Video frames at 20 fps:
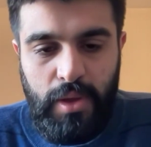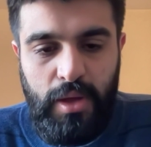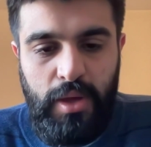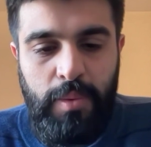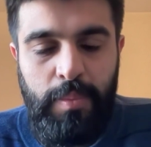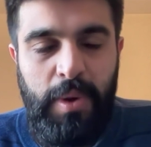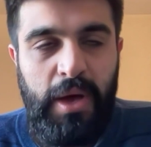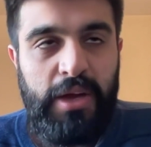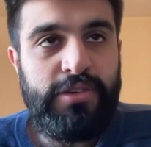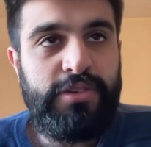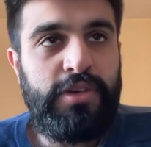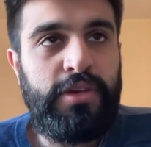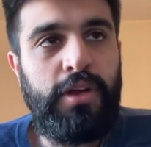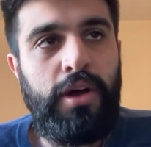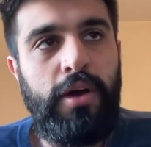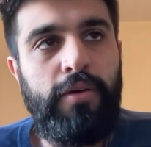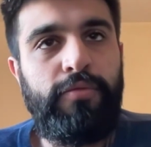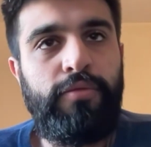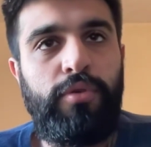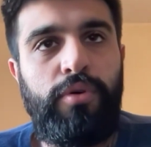imagine
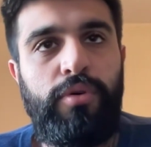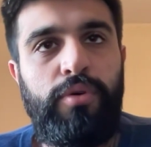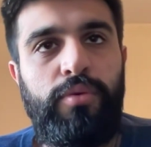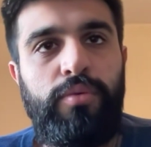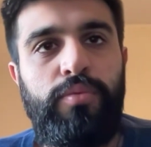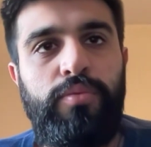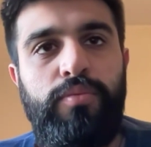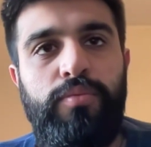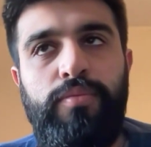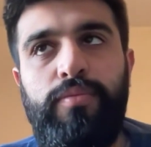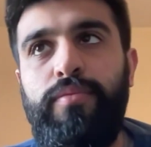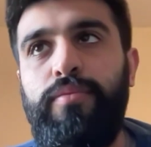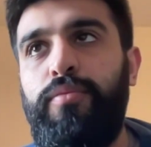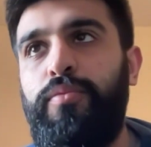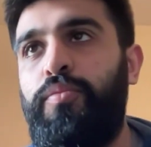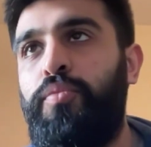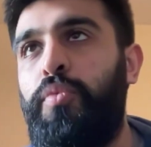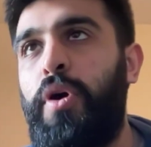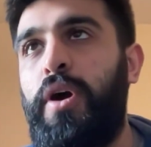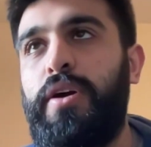I've got
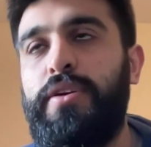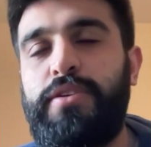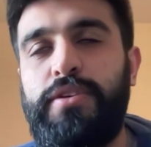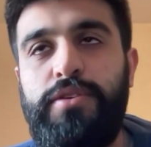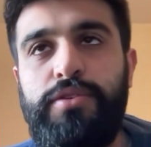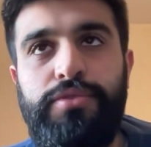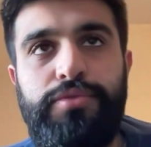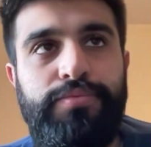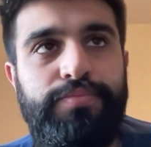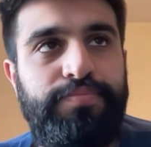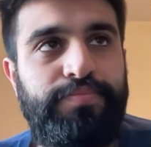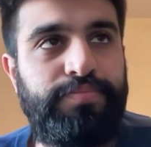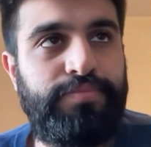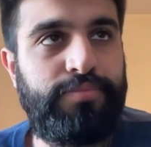work to do.